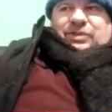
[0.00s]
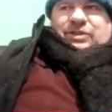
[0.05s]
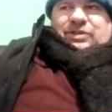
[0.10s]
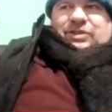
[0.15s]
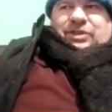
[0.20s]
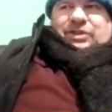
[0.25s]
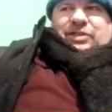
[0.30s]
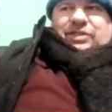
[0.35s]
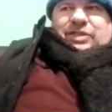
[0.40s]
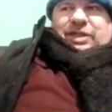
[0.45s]

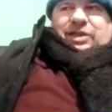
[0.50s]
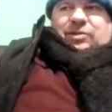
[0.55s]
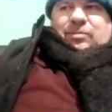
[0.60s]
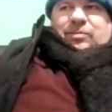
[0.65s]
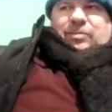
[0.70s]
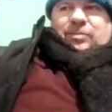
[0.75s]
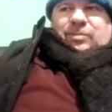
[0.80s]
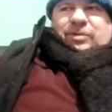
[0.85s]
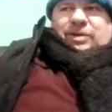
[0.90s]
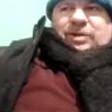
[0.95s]
So
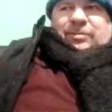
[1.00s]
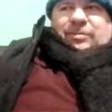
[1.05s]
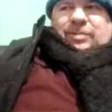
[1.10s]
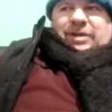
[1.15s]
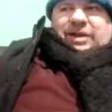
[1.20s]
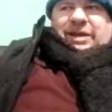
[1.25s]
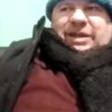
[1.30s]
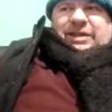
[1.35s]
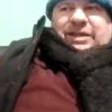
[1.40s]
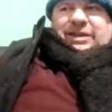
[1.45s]
that'll
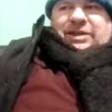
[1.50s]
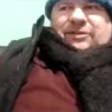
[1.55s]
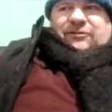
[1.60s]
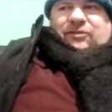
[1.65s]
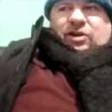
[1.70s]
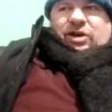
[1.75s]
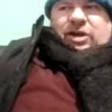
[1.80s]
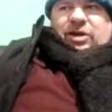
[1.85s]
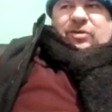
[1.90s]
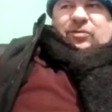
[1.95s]
mean
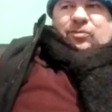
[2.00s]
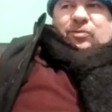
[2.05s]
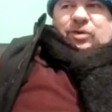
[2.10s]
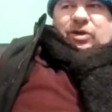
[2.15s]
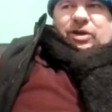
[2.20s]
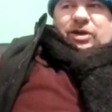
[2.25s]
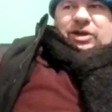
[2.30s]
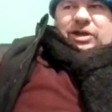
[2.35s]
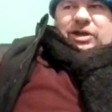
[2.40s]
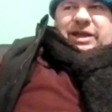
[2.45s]
if I
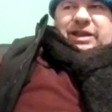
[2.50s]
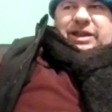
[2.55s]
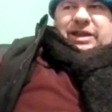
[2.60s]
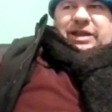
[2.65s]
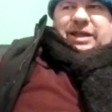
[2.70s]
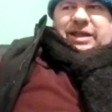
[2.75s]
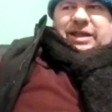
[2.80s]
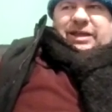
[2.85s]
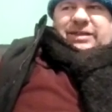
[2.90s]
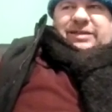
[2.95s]
get
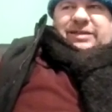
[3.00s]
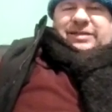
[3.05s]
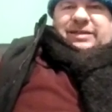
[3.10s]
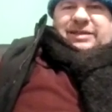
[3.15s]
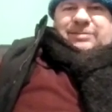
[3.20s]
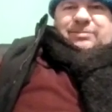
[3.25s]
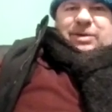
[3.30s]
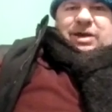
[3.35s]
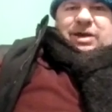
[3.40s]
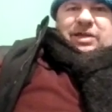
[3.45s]
a
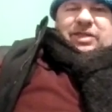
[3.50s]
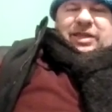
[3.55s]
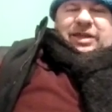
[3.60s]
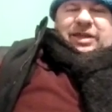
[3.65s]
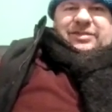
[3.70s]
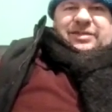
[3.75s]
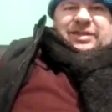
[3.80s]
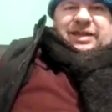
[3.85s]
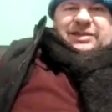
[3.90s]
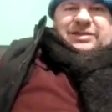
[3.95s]
6 month
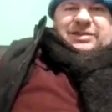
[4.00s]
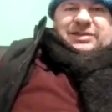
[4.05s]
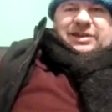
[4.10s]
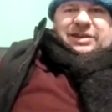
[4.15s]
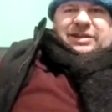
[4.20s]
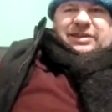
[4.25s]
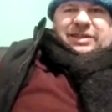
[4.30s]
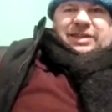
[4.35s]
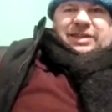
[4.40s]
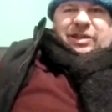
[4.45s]

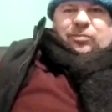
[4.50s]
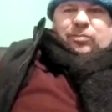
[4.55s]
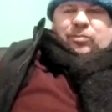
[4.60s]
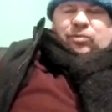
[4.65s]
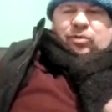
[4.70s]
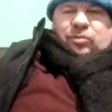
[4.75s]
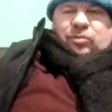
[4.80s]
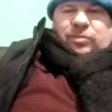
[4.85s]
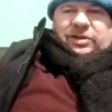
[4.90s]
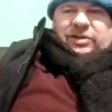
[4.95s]
extension, that'll
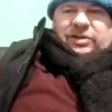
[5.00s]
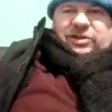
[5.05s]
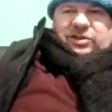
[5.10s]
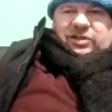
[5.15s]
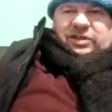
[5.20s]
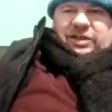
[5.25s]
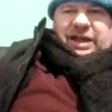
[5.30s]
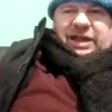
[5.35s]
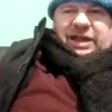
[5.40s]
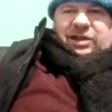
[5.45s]
put me to
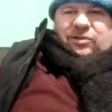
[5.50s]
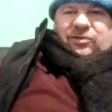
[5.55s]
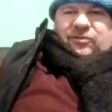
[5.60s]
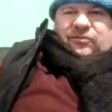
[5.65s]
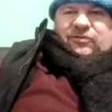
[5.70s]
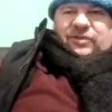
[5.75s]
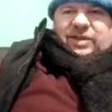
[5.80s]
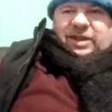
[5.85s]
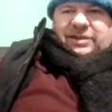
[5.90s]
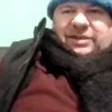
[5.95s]
the end
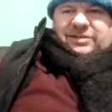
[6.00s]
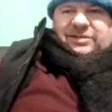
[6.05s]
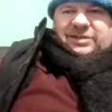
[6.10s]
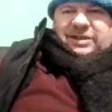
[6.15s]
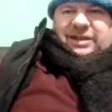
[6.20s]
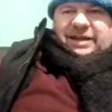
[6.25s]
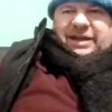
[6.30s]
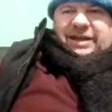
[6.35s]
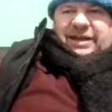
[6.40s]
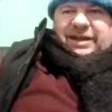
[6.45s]
of next
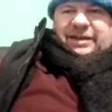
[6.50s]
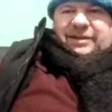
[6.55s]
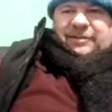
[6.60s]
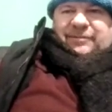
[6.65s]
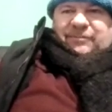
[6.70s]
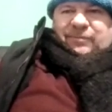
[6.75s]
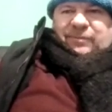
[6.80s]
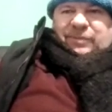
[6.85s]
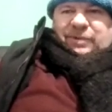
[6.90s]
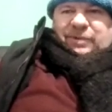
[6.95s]
year,
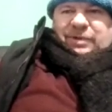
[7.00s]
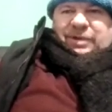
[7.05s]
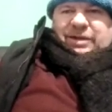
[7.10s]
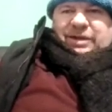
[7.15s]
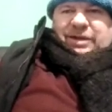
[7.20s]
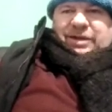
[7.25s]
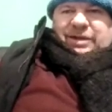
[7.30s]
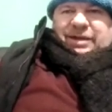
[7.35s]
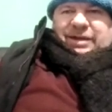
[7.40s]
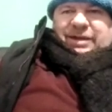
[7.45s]

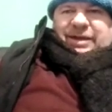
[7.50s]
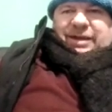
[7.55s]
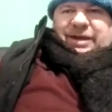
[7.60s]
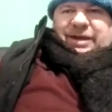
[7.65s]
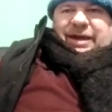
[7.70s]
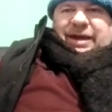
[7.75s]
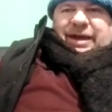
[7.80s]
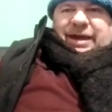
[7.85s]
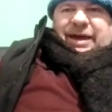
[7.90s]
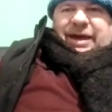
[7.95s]

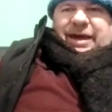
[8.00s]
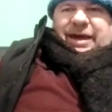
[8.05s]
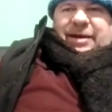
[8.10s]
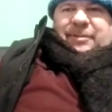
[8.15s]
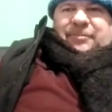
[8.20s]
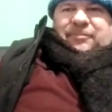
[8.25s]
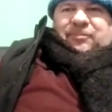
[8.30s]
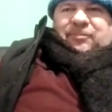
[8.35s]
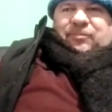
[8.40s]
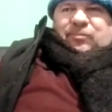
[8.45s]

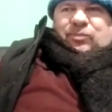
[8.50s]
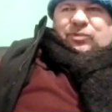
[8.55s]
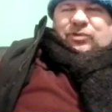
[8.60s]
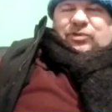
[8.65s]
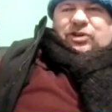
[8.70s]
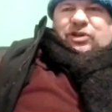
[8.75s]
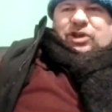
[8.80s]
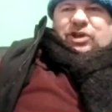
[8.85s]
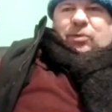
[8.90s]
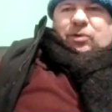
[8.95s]

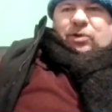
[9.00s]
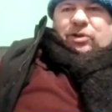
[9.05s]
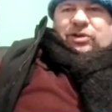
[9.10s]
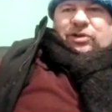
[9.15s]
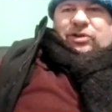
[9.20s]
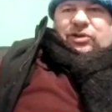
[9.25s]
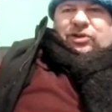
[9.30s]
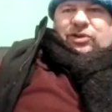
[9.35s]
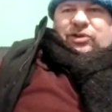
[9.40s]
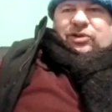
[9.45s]
which I don't want
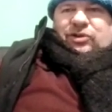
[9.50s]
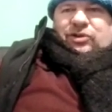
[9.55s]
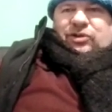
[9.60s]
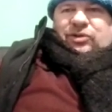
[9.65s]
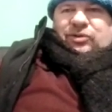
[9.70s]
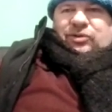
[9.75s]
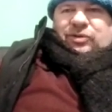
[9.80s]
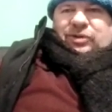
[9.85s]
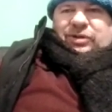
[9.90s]
to do.